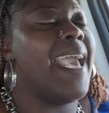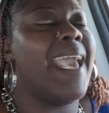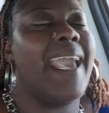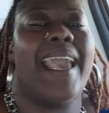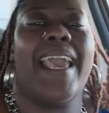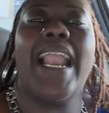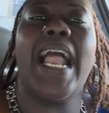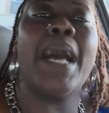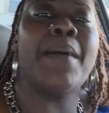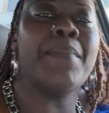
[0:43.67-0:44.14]

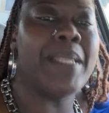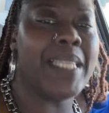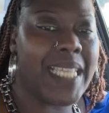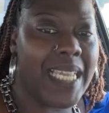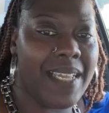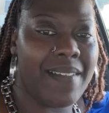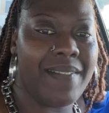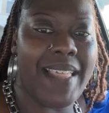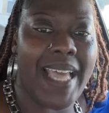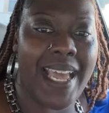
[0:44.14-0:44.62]
And I
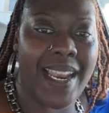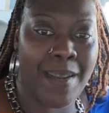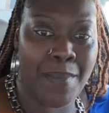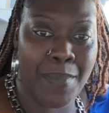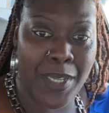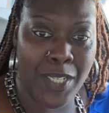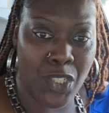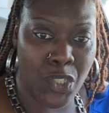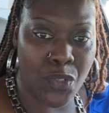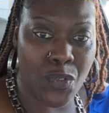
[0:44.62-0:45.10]
believe that to
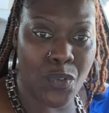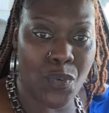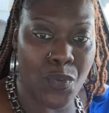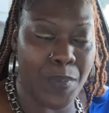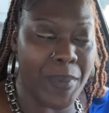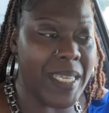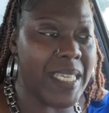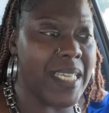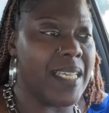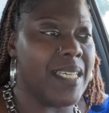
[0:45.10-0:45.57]
be true
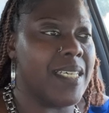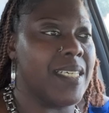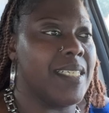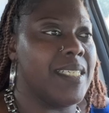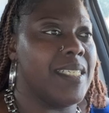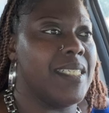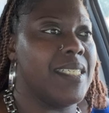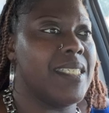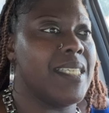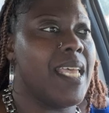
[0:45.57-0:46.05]

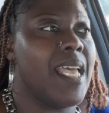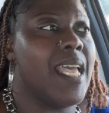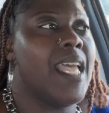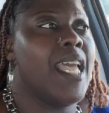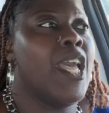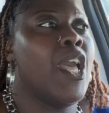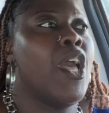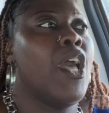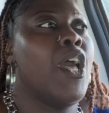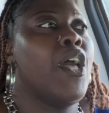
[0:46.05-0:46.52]
because
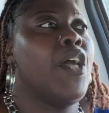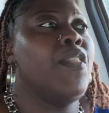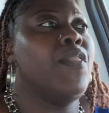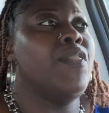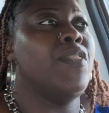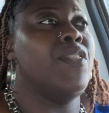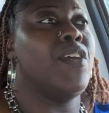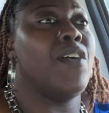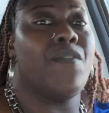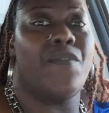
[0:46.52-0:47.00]

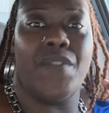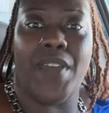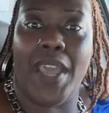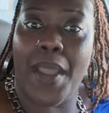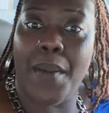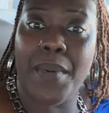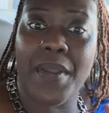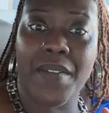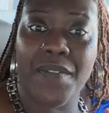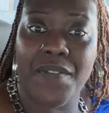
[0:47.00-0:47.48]
the
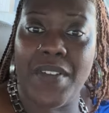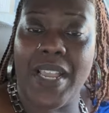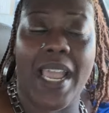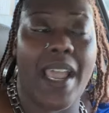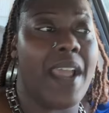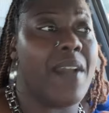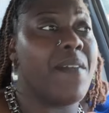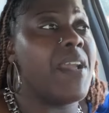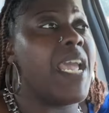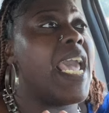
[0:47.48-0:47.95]
very,
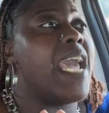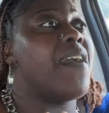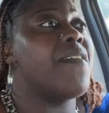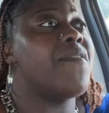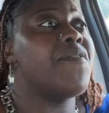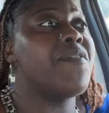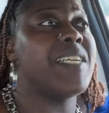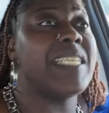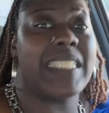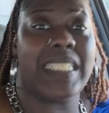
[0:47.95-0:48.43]

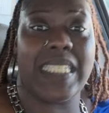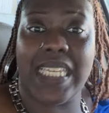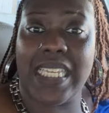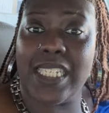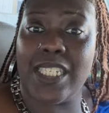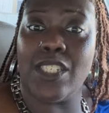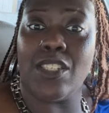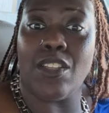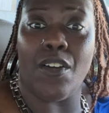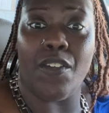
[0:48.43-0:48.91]
every
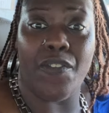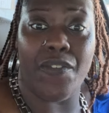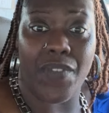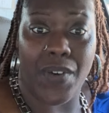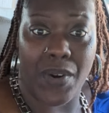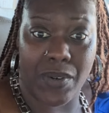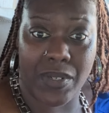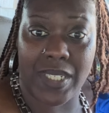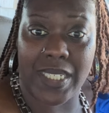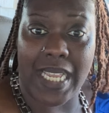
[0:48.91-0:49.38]
since the
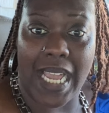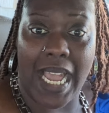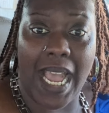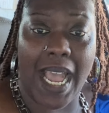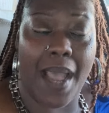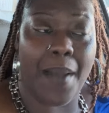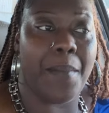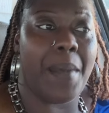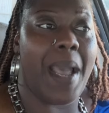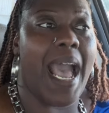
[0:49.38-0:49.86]
first
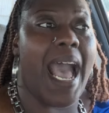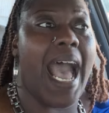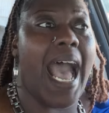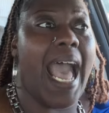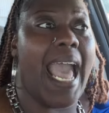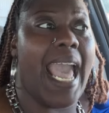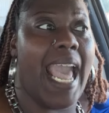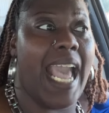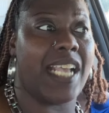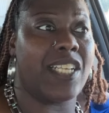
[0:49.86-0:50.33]
time
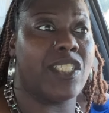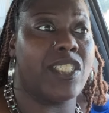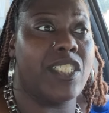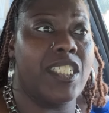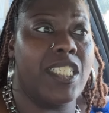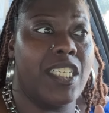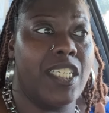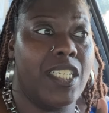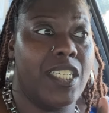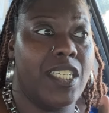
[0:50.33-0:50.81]
I
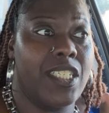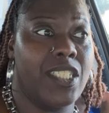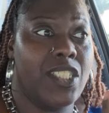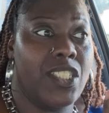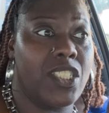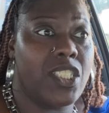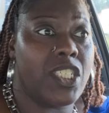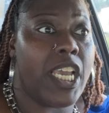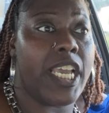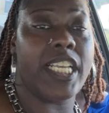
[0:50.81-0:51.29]
actually
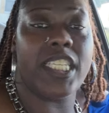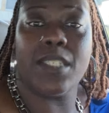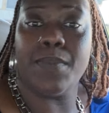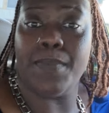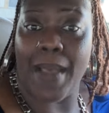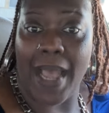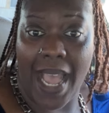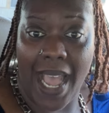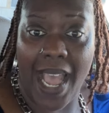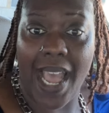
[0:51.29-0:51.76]
chased
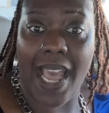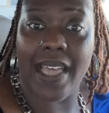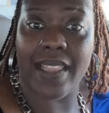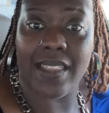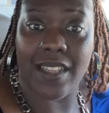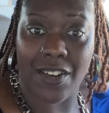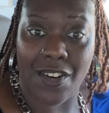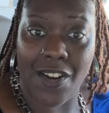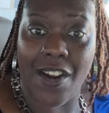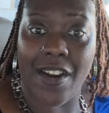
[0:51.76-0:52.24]

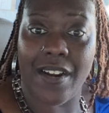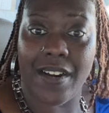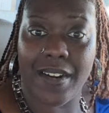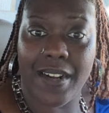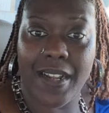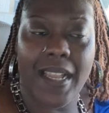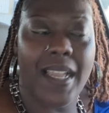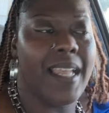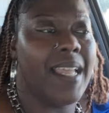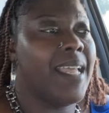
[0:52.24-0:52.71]
behind the narc
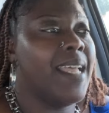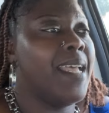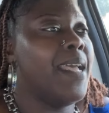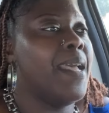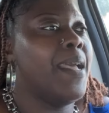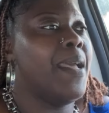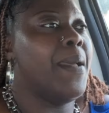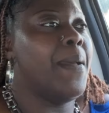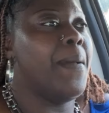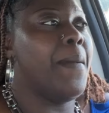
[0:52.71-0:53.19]

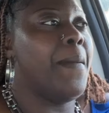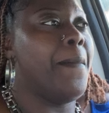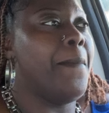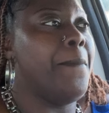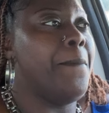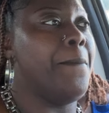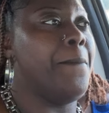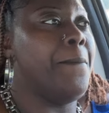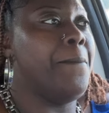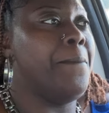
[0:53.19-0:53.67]

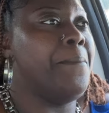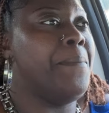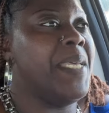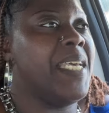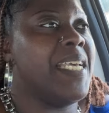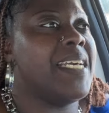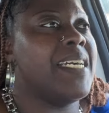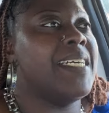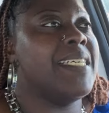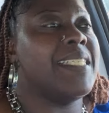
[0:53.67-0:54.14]

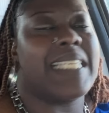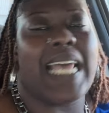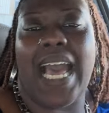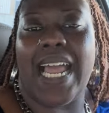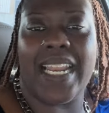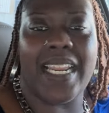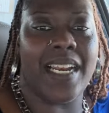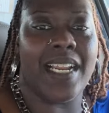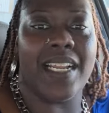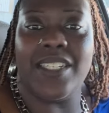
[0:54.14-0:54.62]
because I
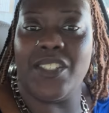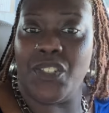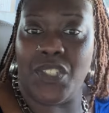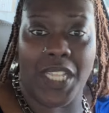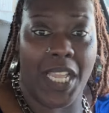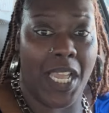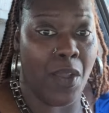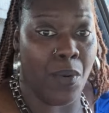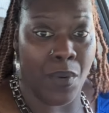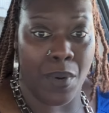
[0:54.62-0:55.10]
didn't
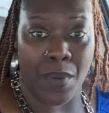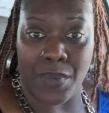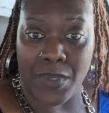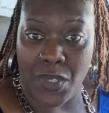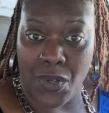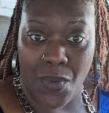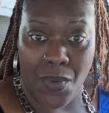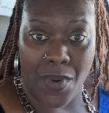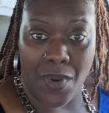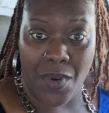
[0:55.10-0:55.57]
understand what
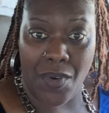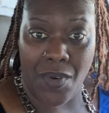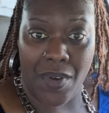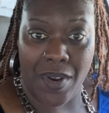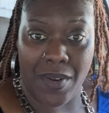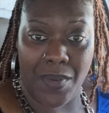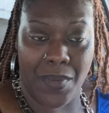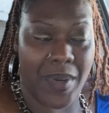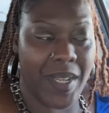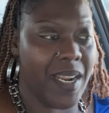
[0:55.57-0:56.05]
was going
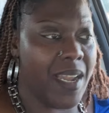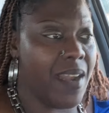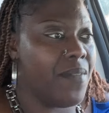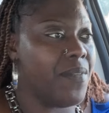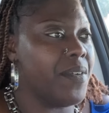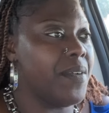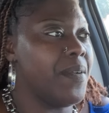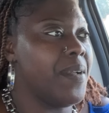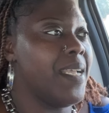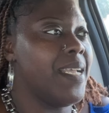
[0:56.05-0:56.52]
on or
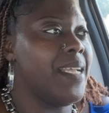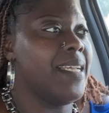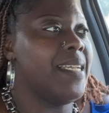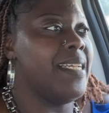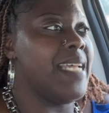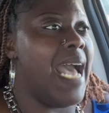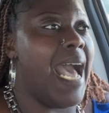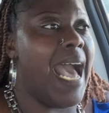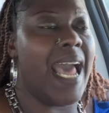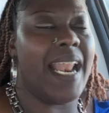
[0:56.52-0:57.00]
whatever,
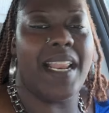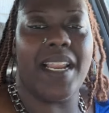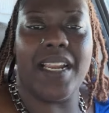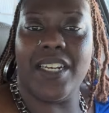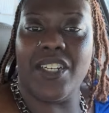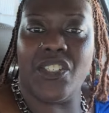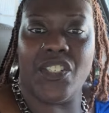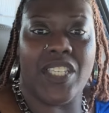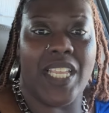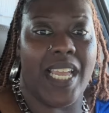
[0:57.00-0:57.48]
I didn't
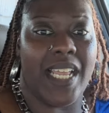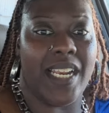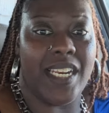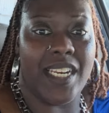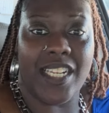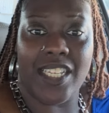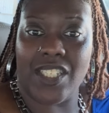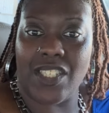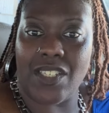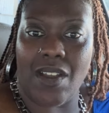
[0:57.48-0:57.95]

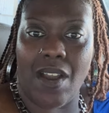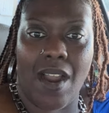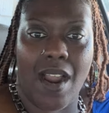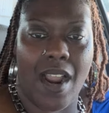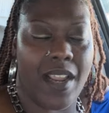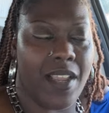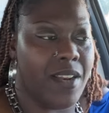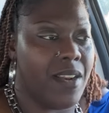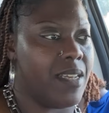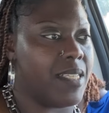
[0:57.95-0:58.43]
understand
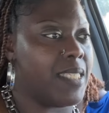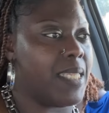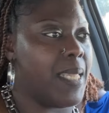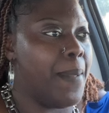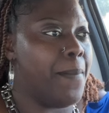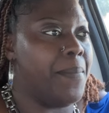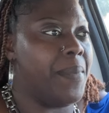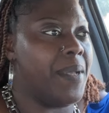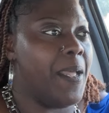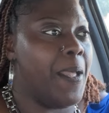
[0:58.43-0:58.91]
discard, you know what I'm
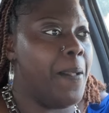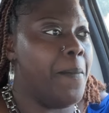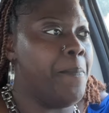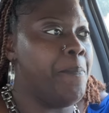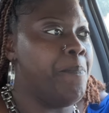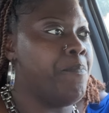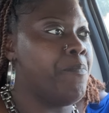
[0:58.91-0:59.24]
saying? But